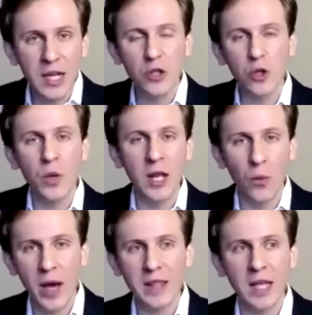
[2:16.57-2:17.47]
need to do it in a
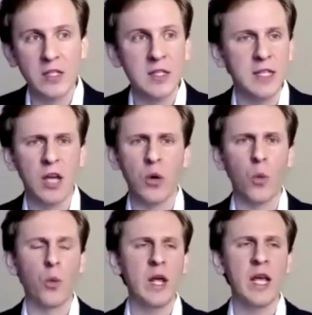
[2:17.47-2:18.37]
way that doesn't say
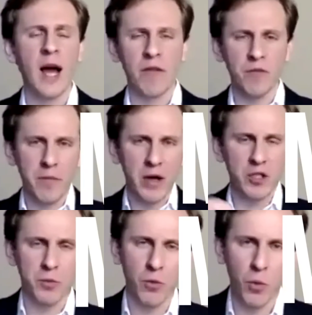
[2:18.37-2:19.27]
we have the magic
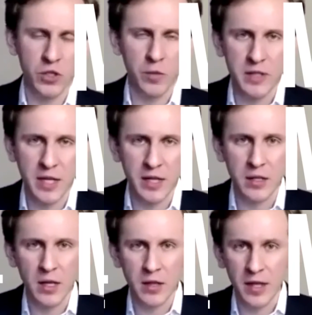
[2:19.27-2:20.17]
ball which can predict
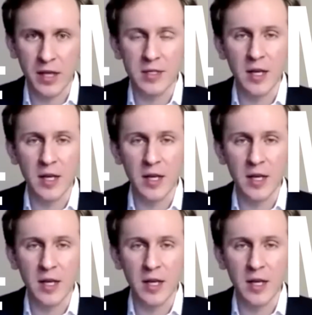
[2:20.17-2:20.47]
things,